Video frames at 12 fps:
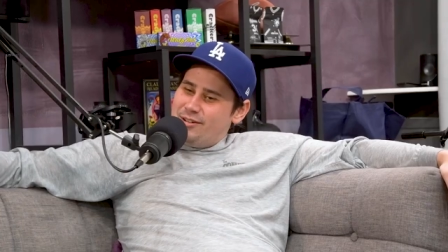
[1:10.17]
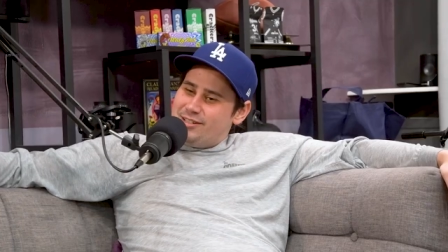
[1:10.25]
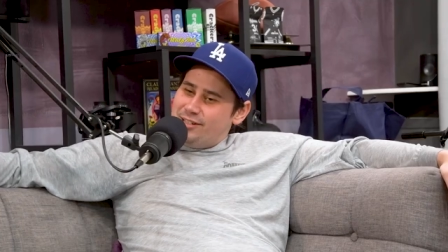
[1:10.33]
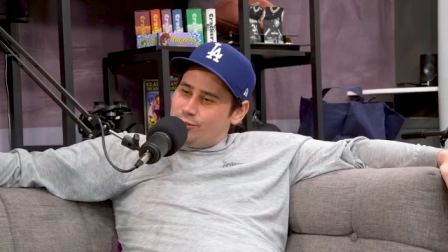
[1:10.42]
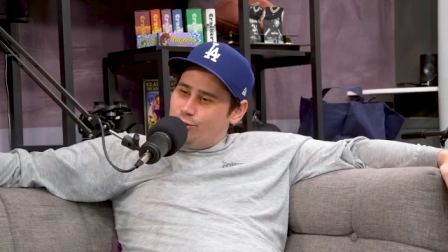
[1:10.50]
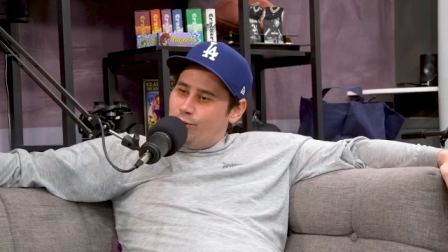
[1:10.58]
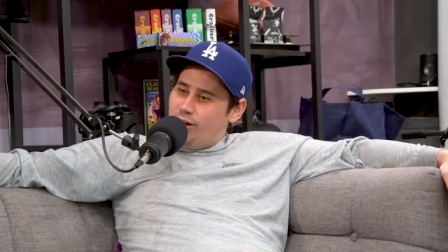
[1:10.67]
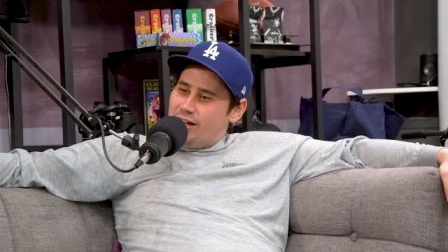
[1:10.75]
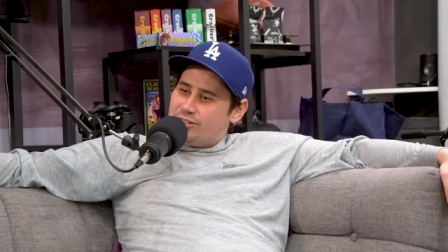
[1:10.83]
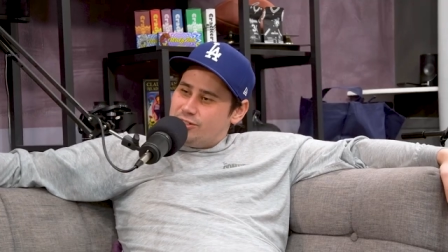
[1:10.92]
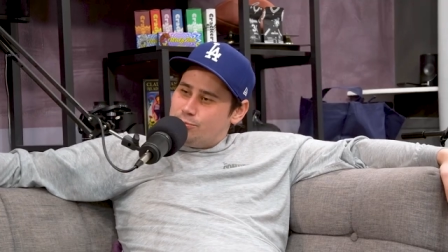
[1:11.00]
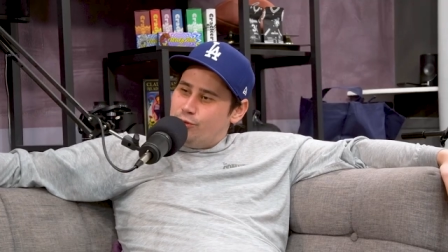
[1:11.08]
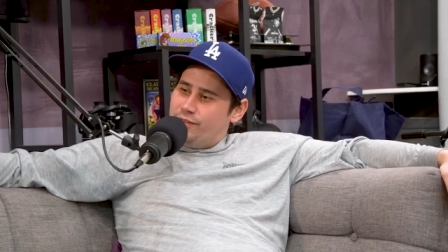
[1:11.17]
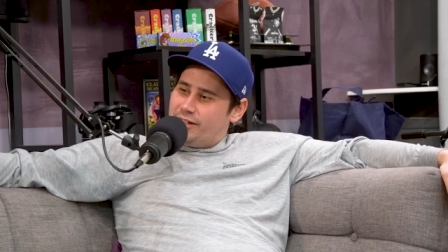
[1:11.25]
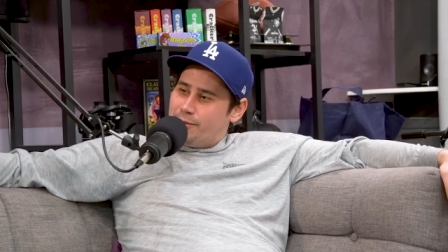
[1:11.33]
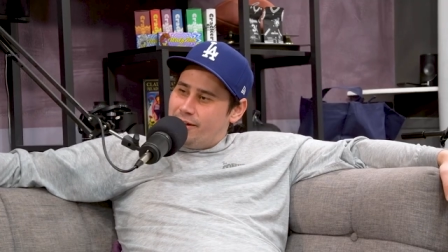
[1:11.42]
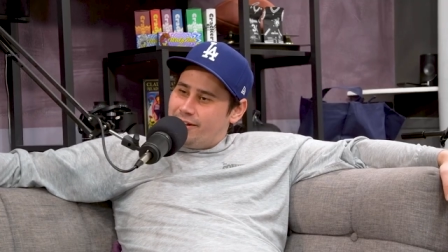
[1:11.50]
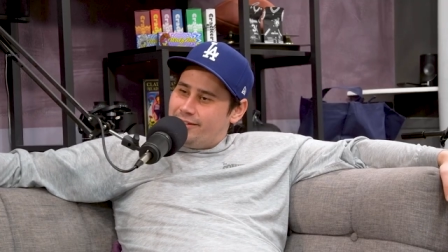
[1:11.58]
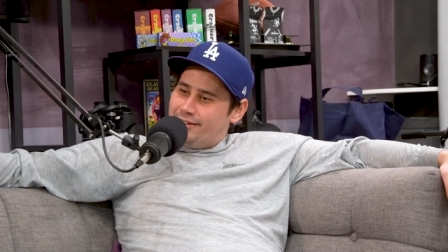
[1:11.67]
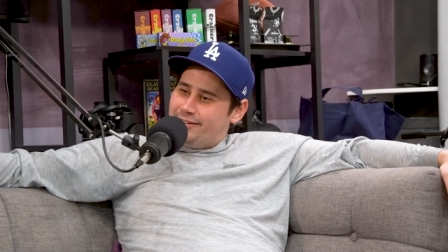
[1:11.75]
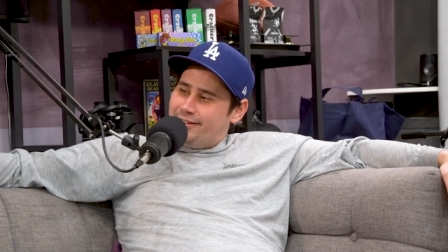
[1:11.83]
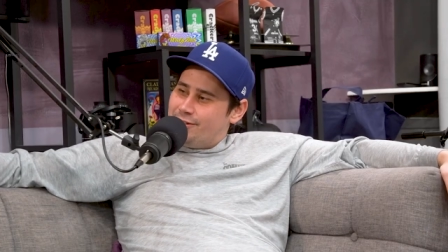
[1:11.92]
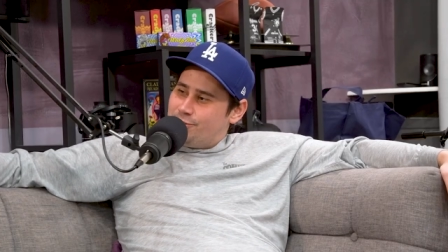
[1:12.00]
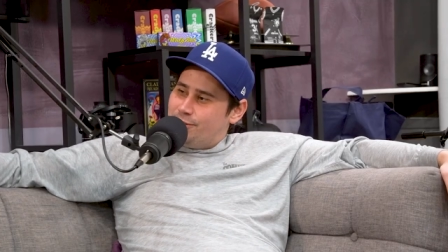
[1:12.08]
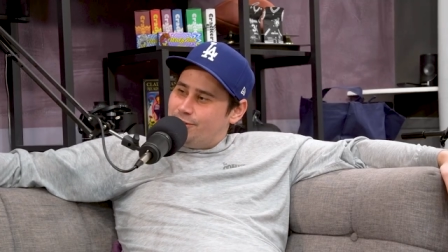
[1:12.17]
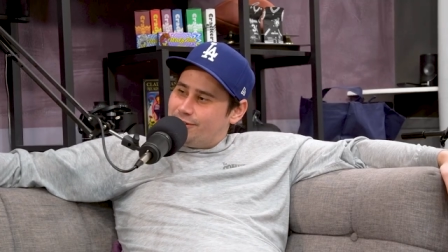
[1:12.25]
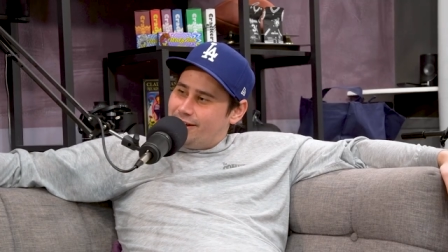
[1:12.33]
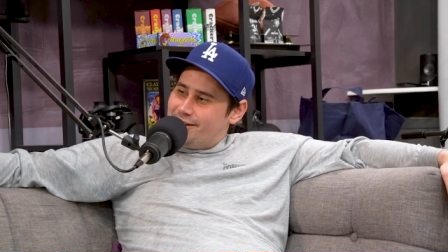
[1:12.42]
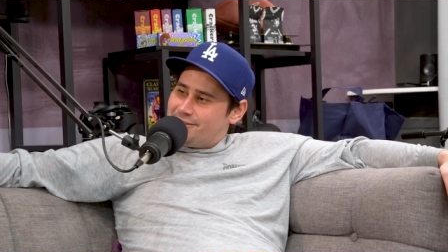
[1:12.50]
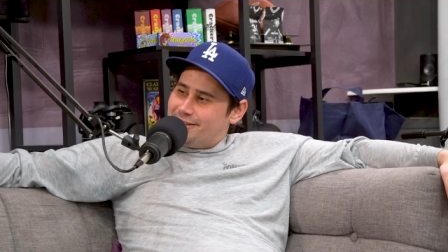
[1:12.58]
to see a cool hostage movie come out of the Israel Gaza